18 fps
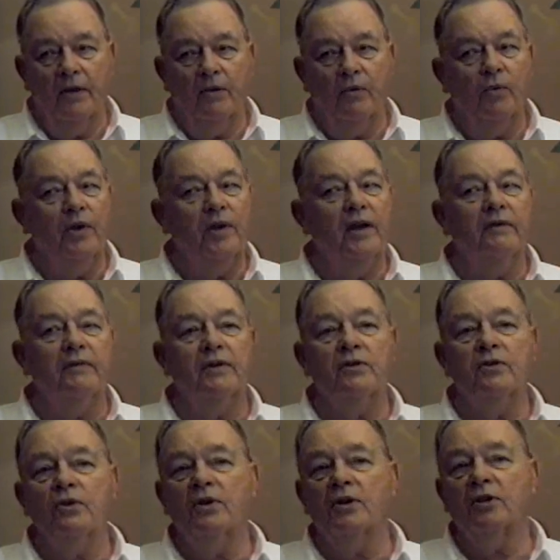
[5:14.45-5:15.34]
We never
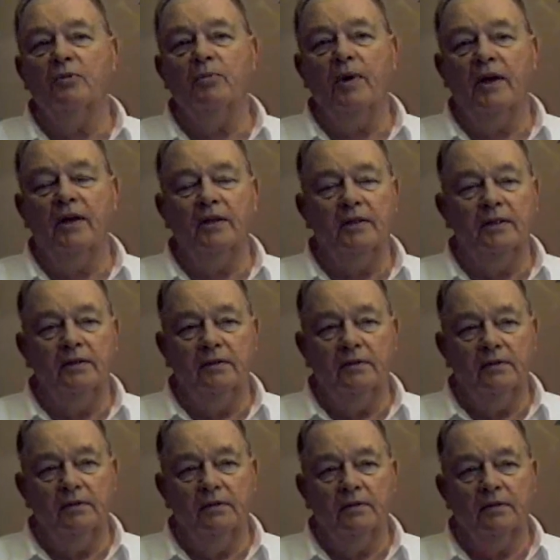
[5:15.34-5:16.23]
talked about it.
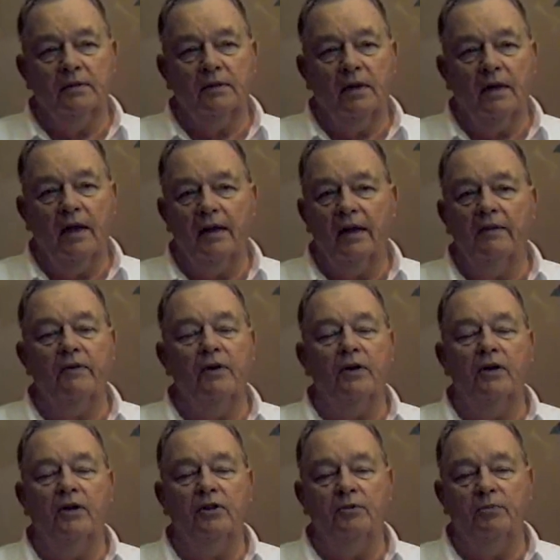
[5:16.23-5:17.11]
I never
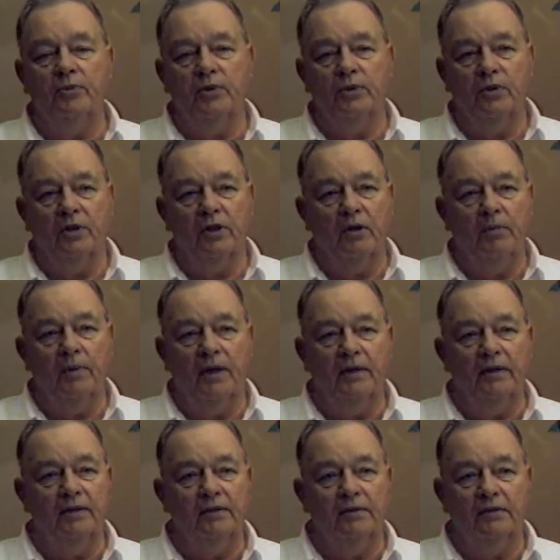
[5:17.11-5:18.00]
heard him talk
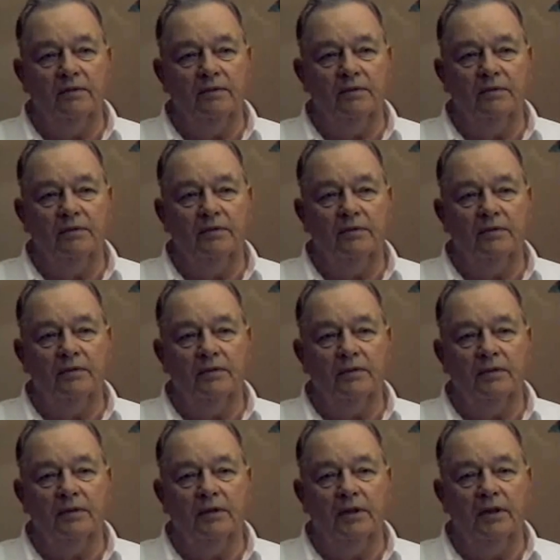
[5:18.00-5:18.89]
about it.
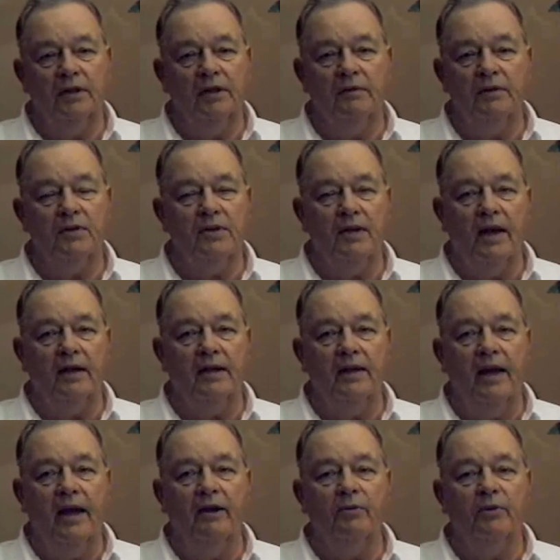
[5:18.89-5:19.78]
He never sat
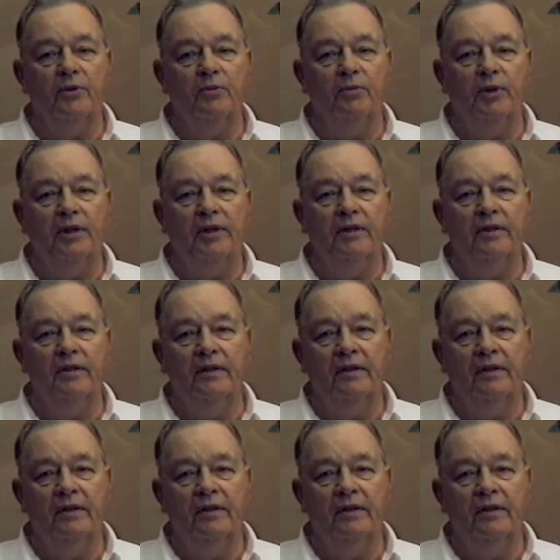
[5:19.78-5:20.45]
down with me.